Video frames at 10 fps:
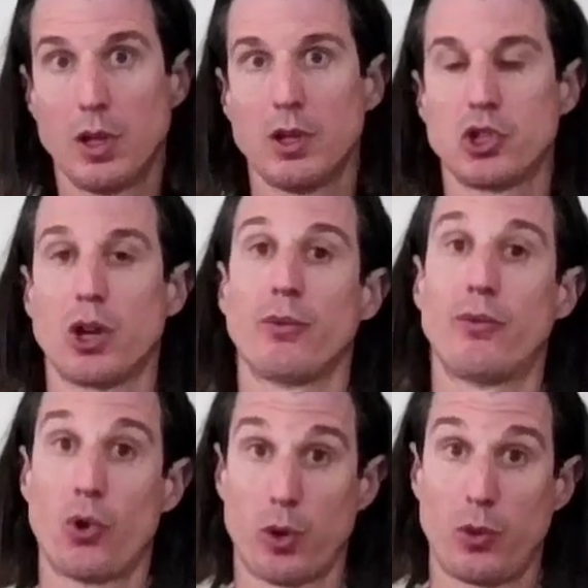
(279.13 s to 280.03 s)
share
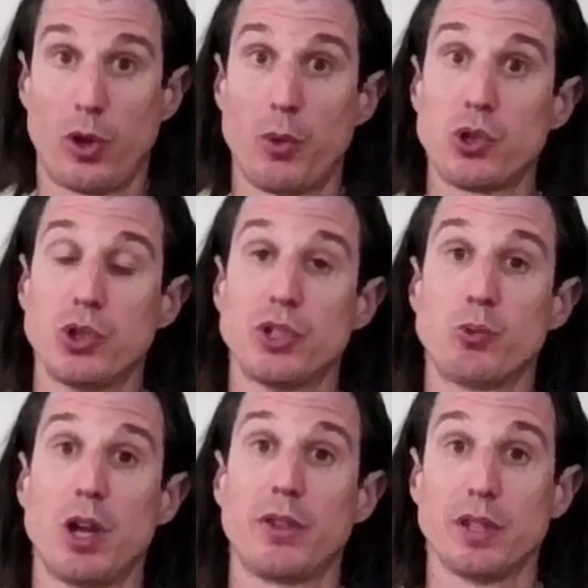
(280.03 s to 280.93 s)
vulnerable emotions
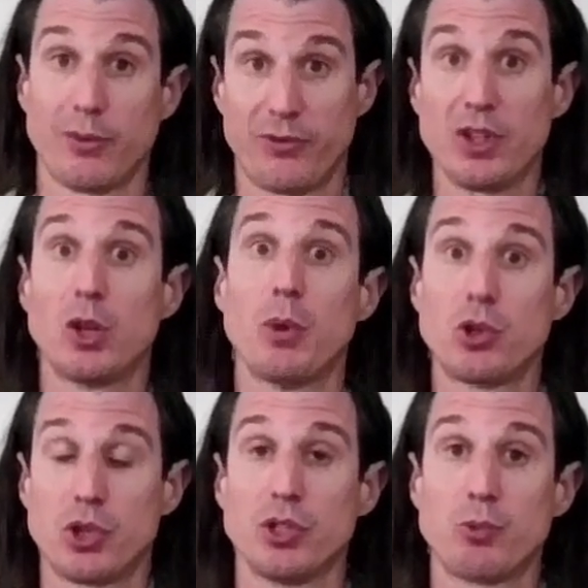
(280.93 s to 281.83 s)
with and to feel
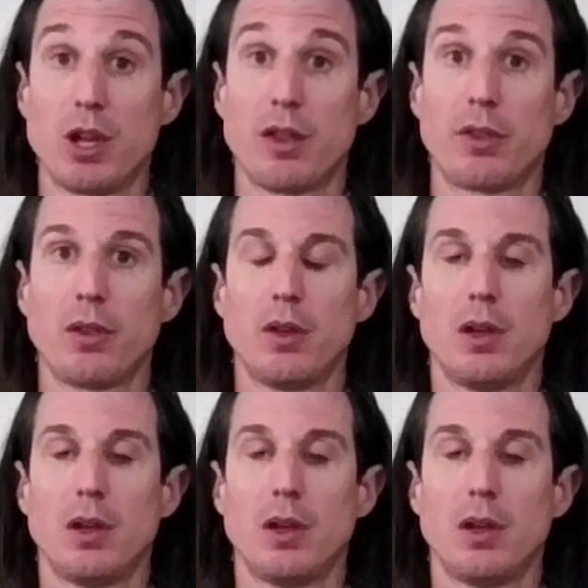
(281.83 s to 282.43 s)
emotions with.